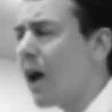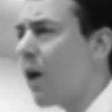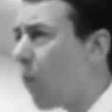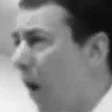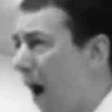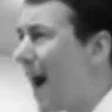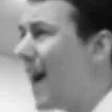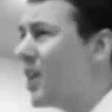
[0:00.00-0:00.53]

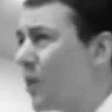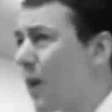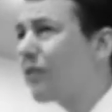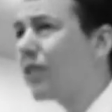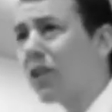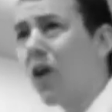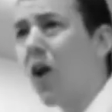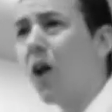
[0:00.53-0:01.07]
Why do you have
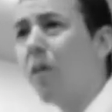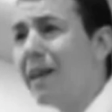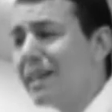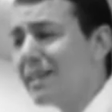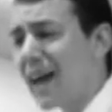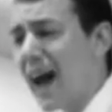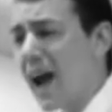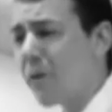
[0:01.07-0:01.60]
to call
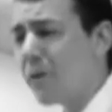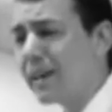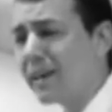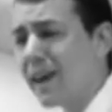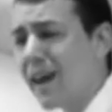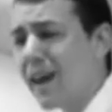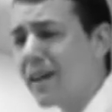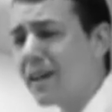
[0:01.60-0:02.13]
me Tyrant
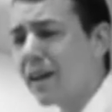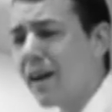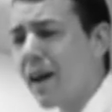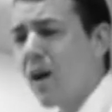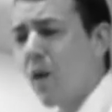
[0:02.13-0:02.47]
King?